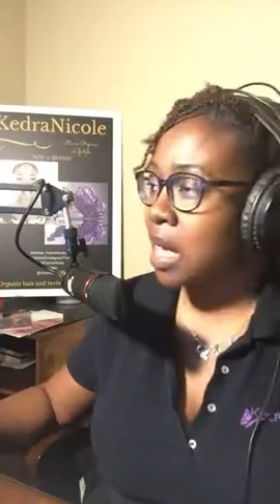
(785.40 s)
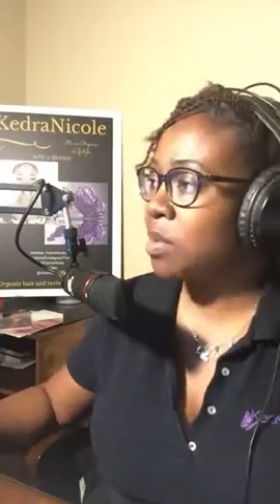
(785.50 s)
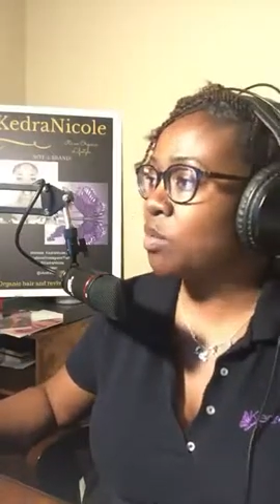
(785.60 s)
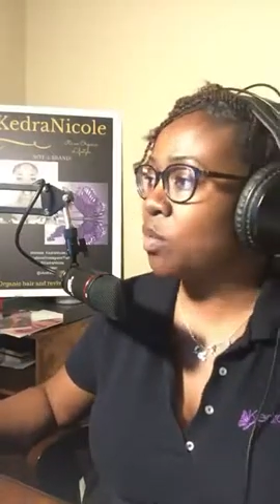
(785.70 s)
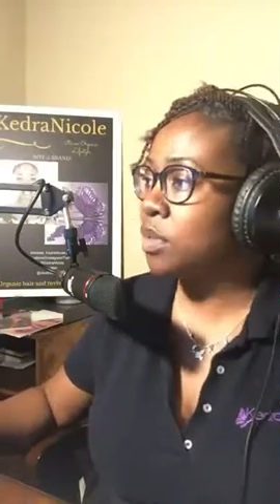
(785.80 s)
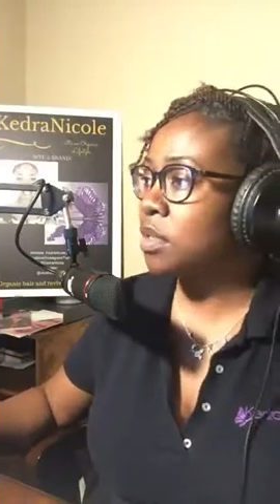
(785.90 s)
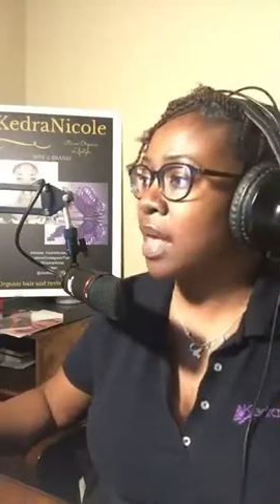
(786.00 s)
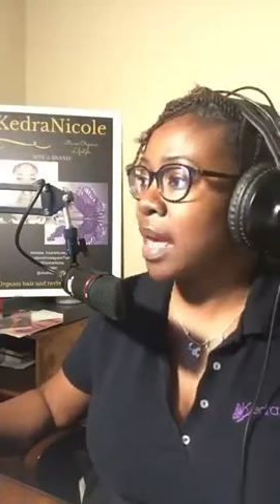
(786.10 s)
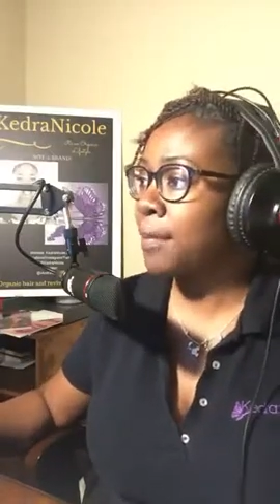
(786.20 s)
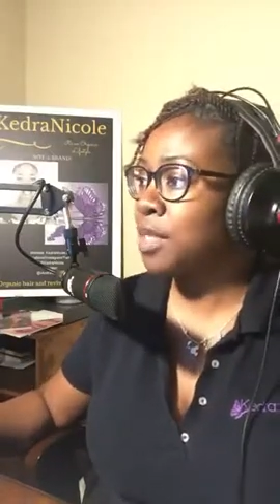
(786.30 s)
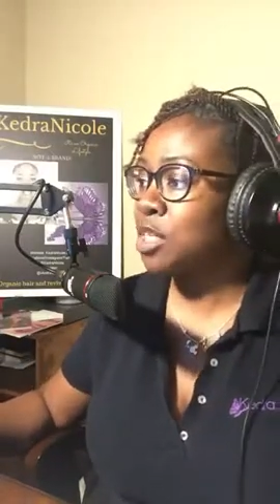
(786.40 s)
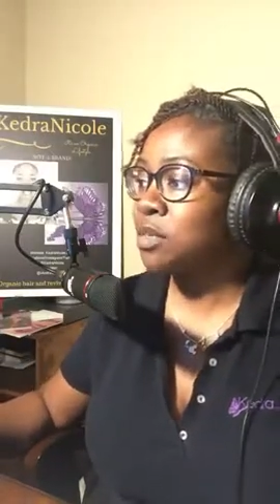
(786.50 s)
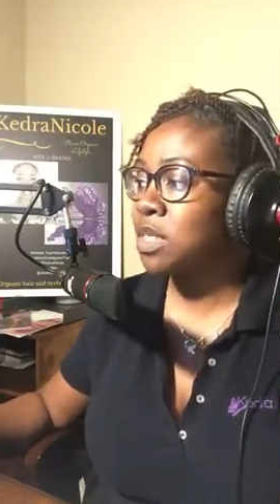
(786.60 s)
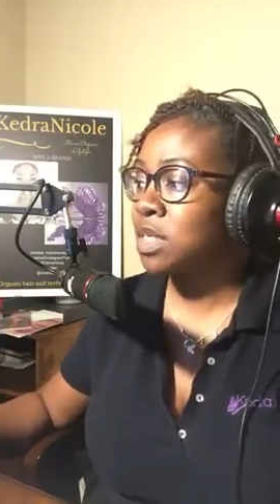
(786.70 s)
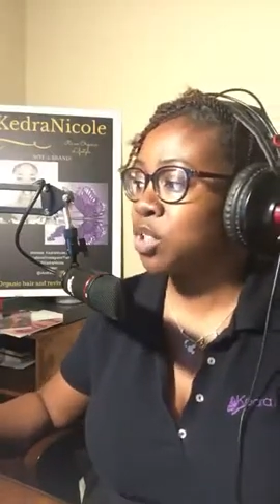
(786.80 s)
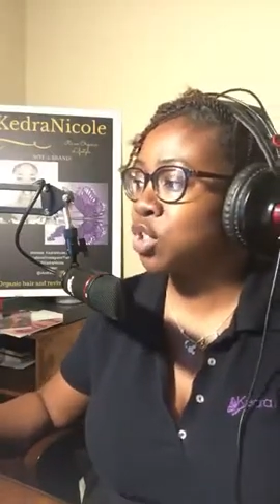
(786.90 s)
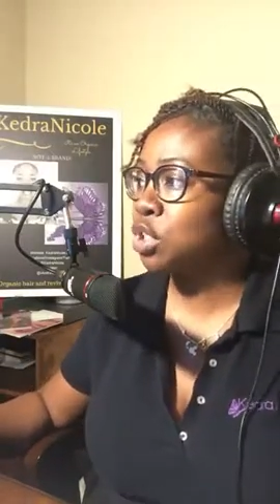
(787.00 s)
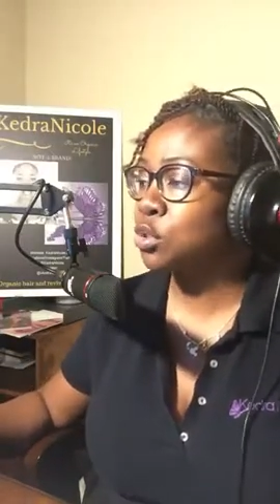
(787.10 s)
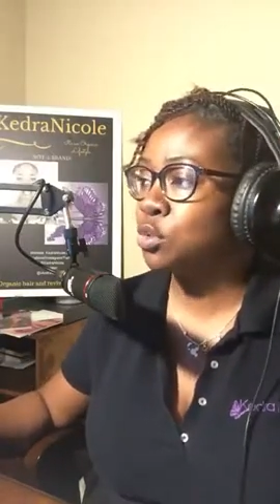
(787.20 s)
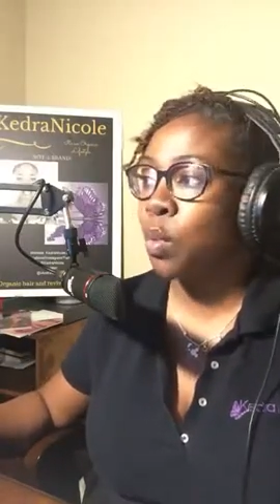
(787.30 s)
I'll be more than happy to assist
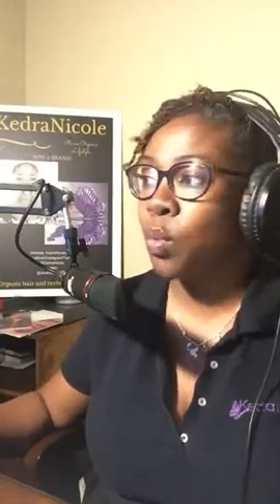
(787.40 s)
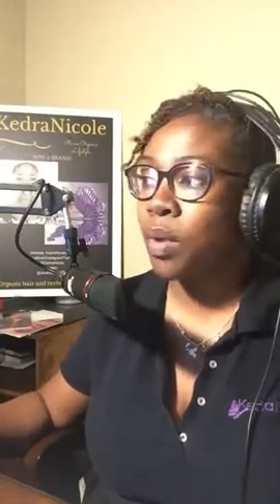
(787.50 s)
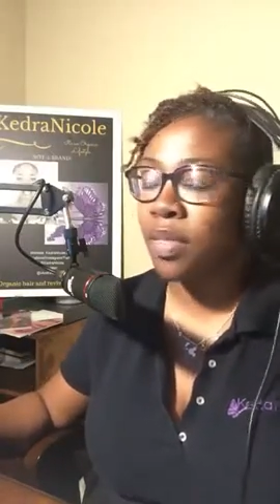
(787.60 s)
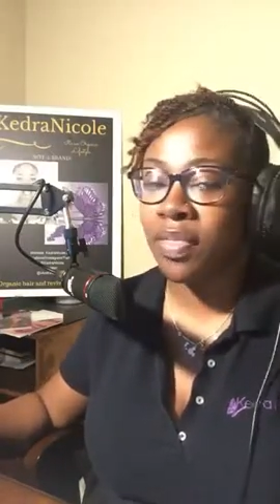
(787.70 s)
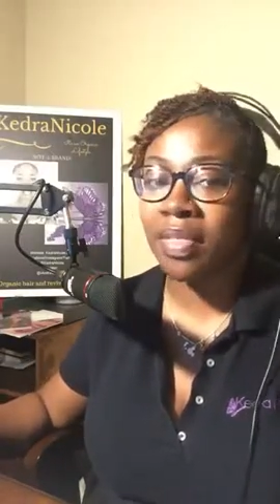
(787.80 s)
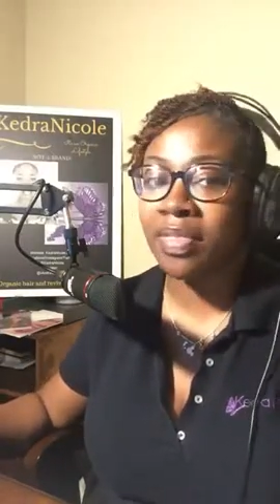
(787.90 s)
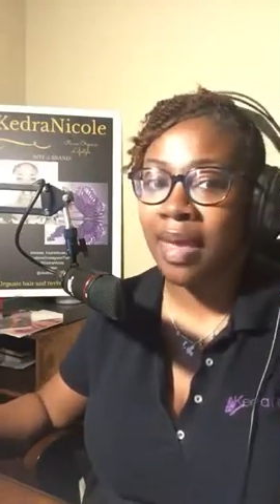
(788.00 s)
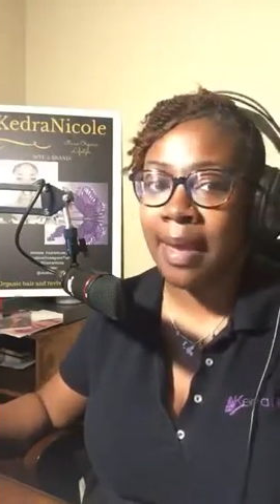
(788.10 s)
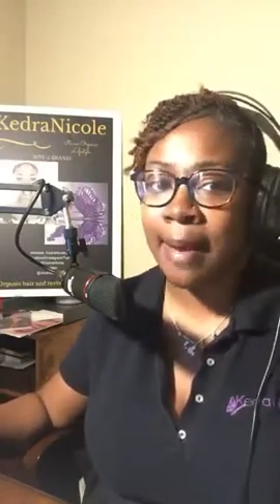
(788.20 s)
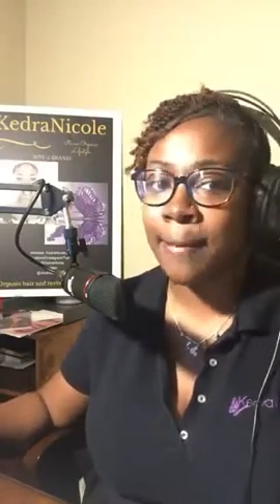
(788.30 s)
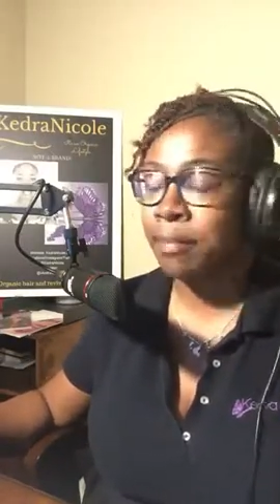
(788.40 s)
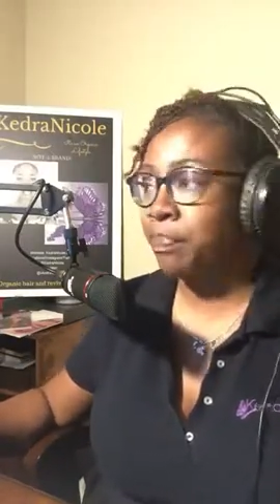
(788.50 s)
you with that.